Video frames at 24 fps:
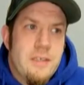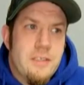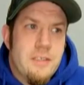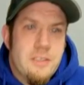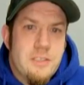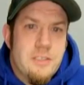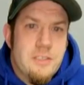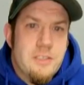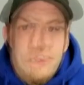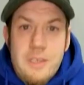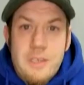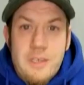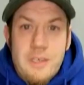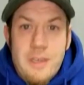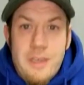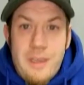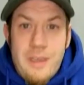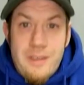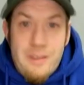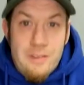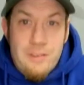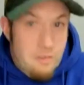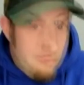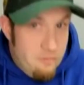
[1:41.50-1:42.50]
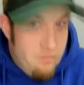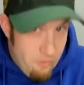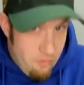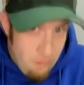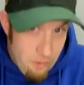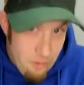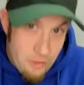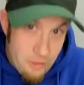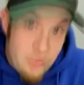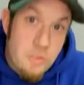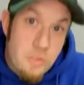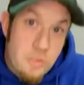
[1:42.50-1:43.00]
it's something I look
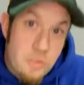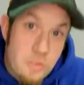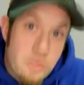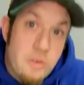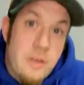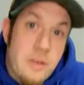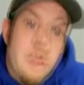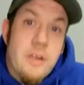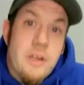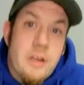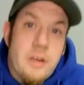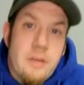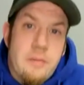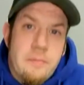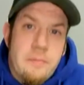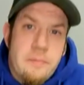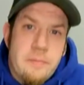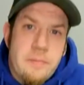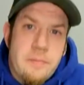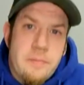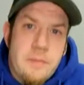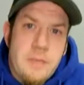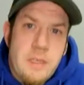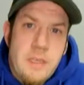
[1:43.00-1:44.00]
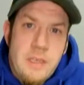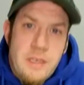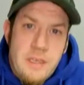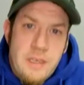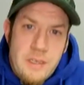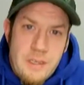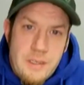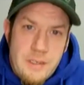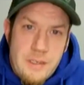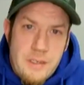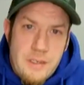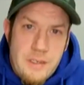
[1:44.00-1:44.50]
forward to every year.
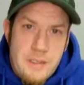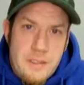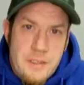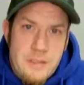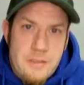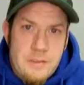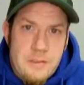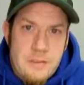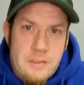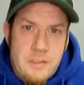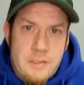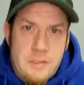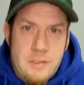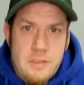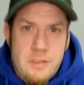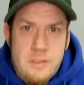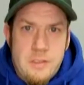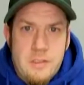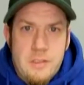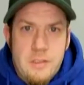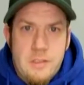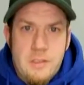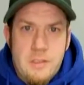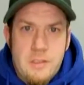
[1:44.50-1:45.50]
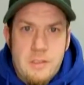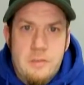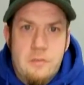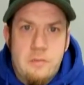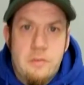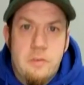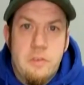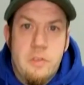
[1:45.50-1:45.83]
And for